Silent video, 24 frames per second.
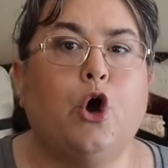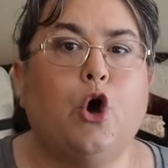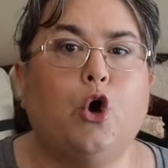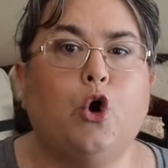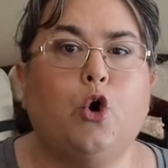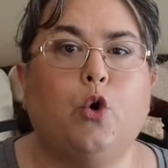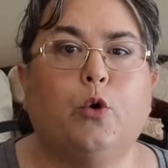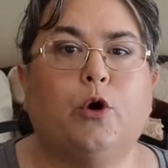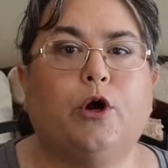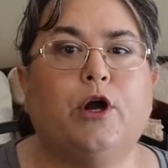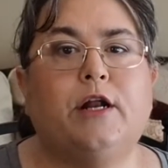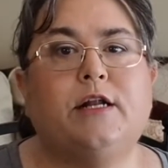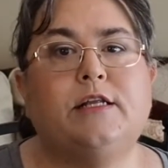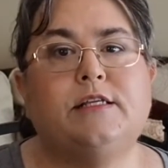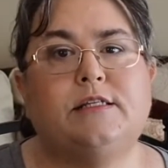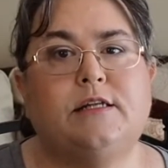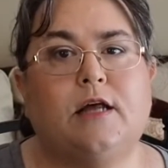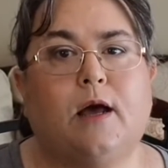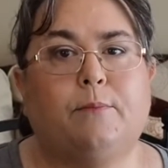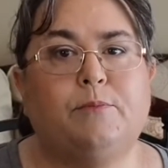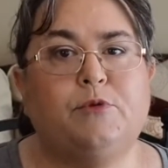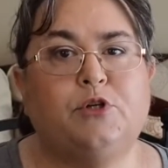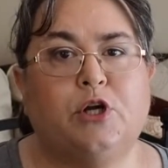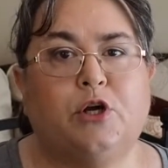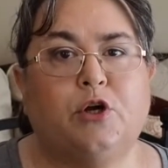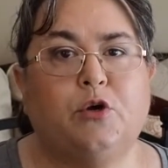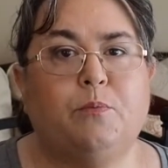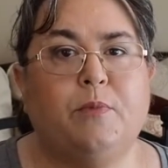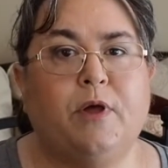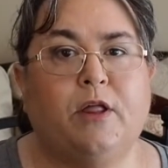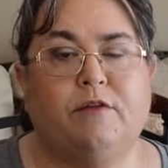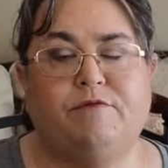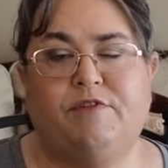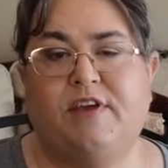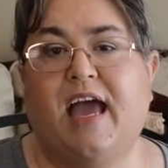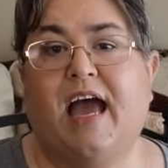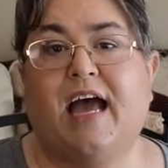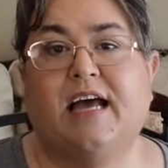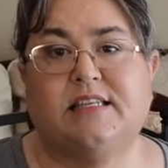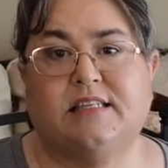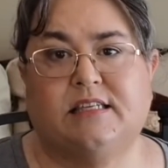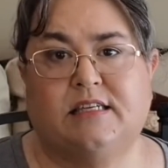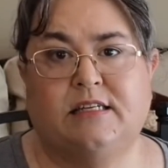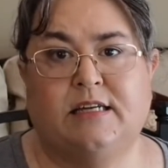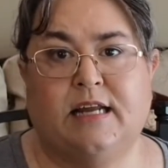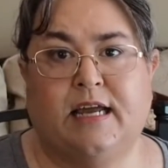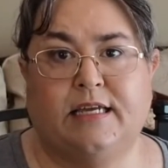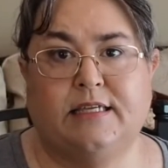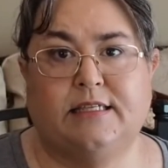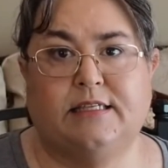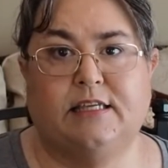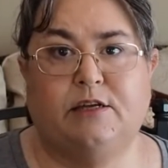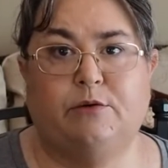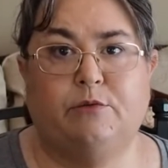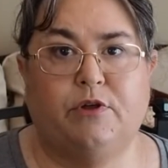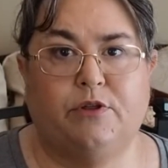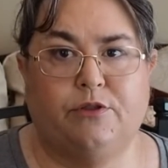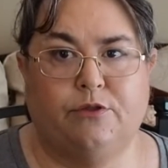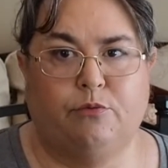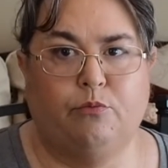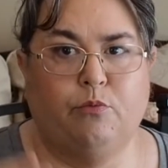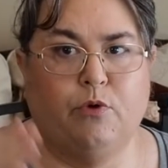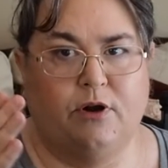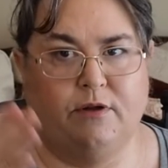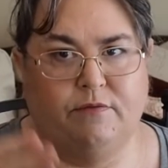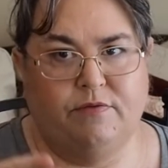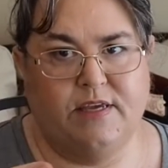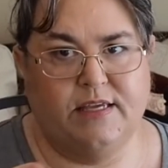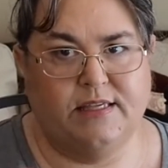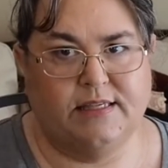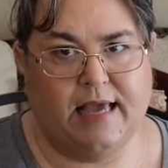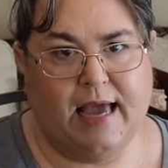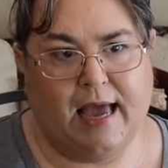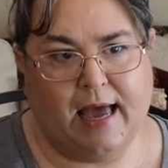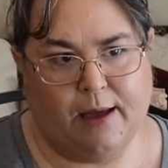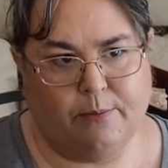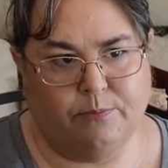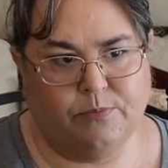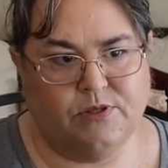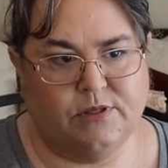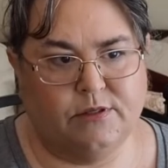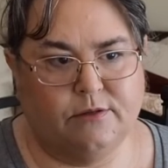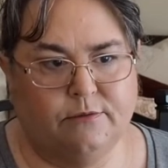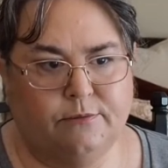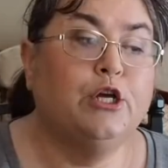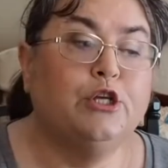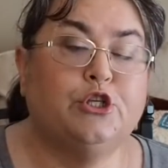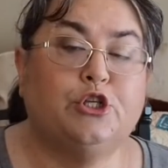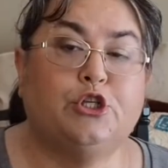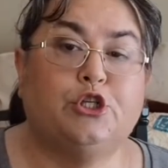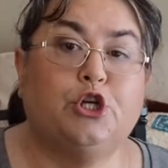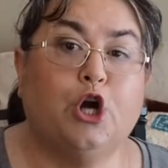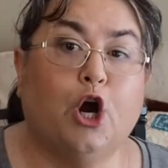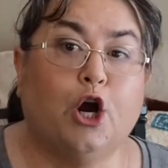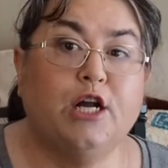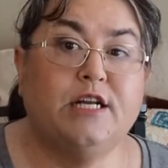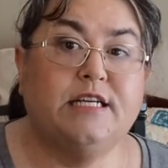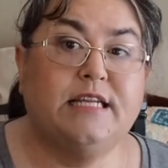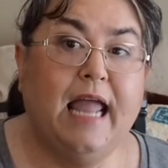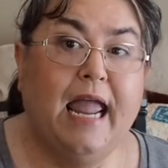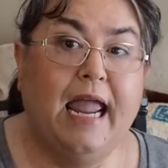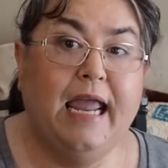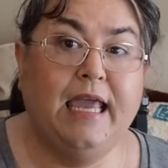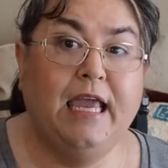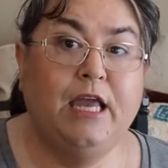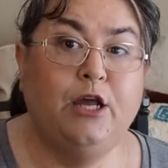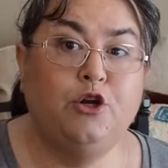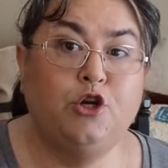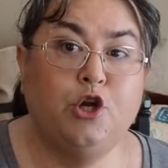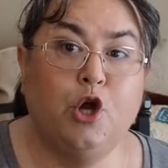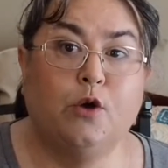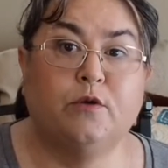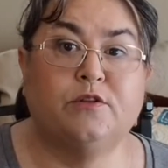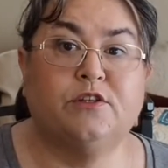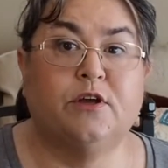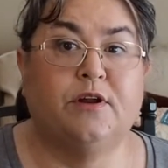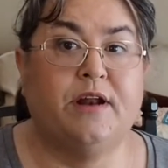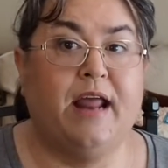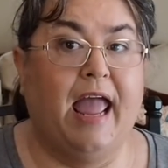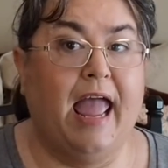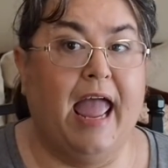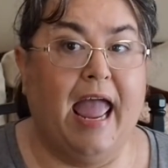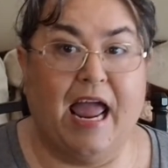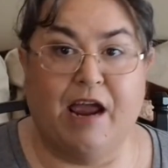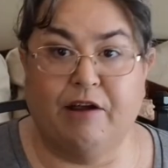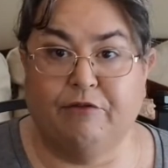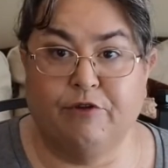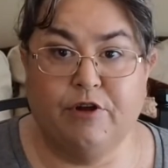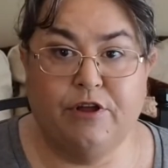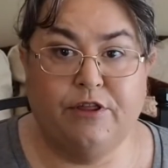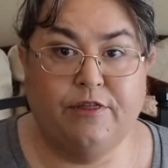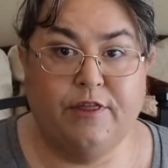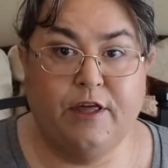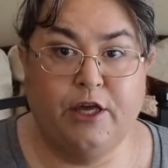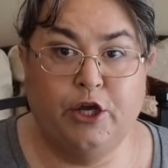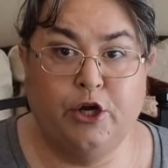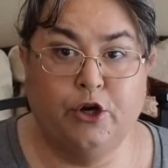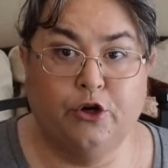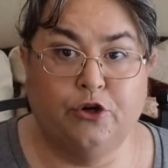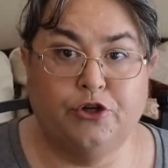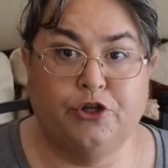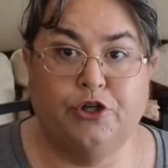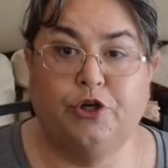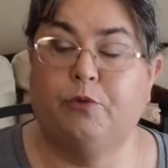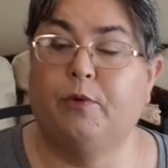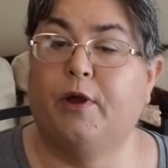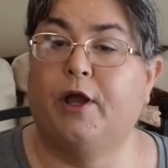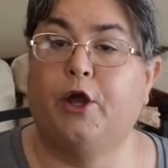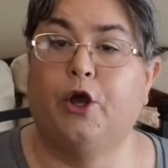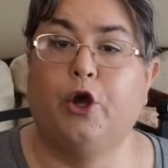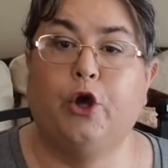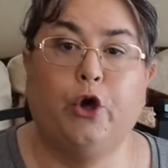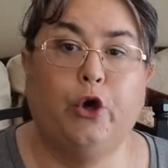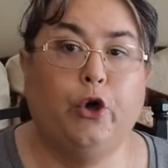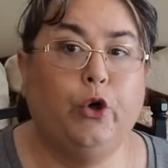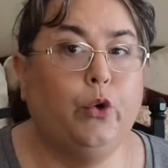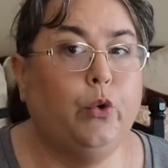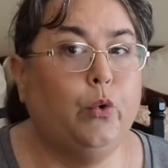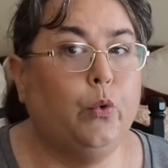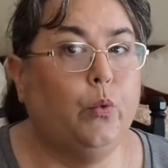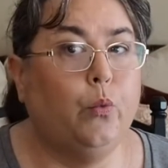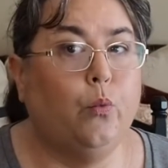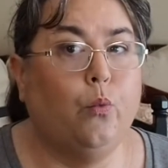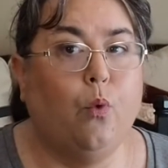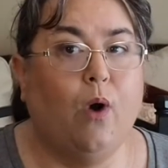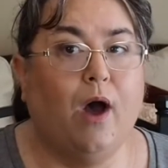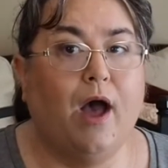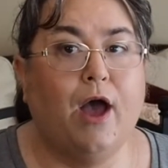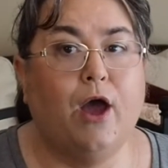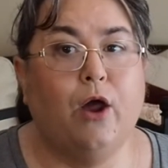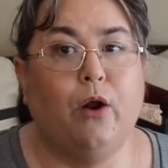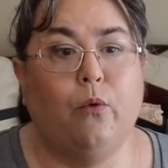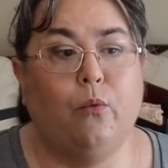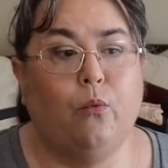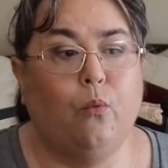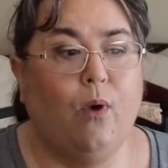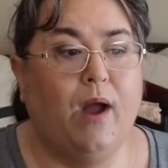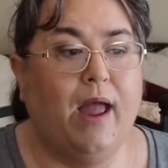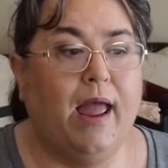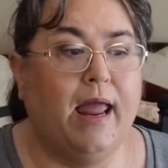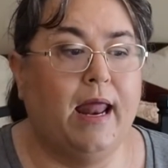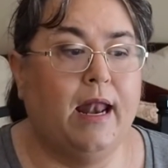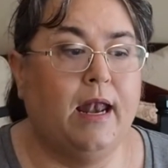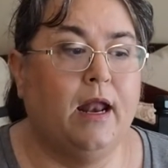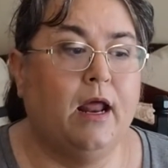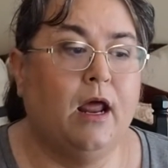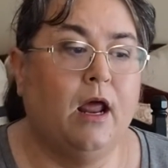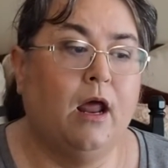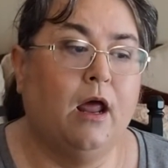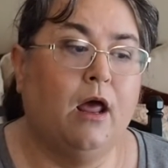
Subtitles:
who are going to stop junk mail if you ask nicely with one of these apps. Start taking notes on everything you're doing, who, what, when.